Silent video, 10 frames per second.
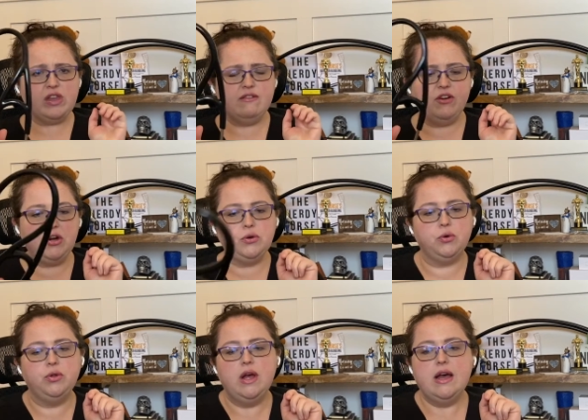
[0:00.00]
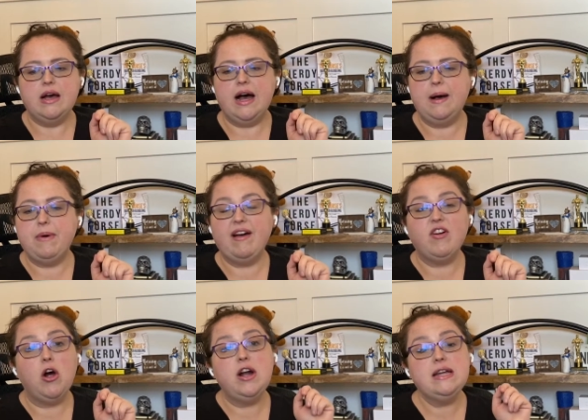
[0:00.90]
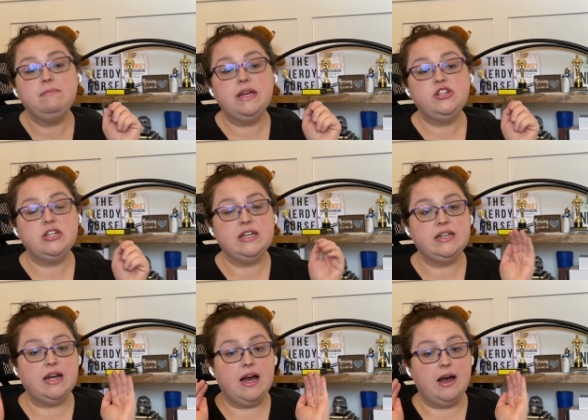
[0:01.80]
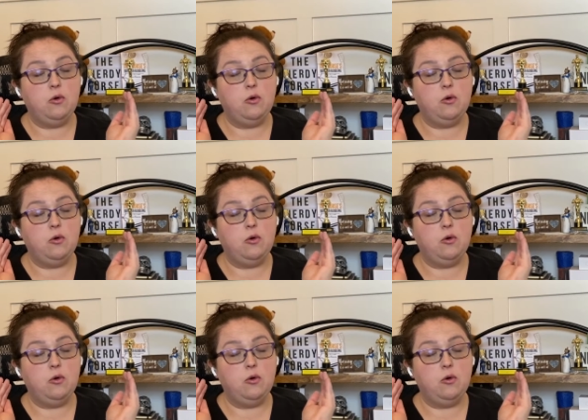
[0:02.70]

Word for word: very cool. Um, I've already mentioned uh,